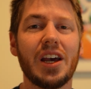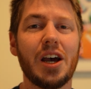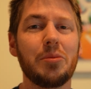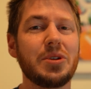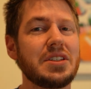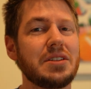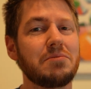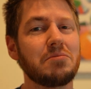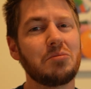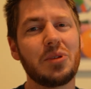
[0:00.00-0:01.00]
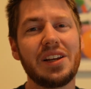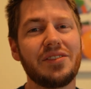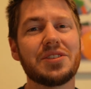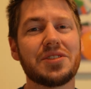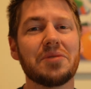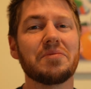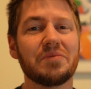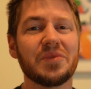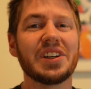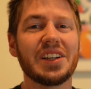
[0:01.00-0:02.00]
I believe there's
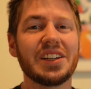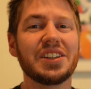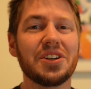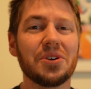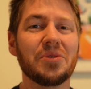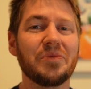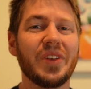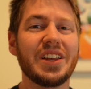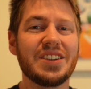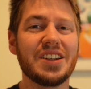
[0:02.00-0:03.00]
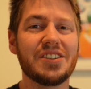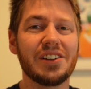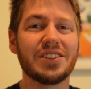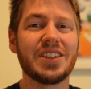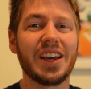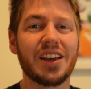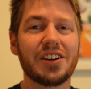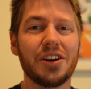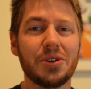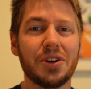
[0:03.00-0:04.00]
some, digital tech
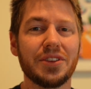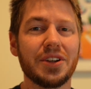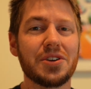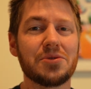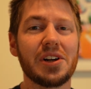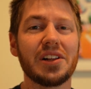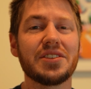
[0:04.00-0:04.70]
going on there as well.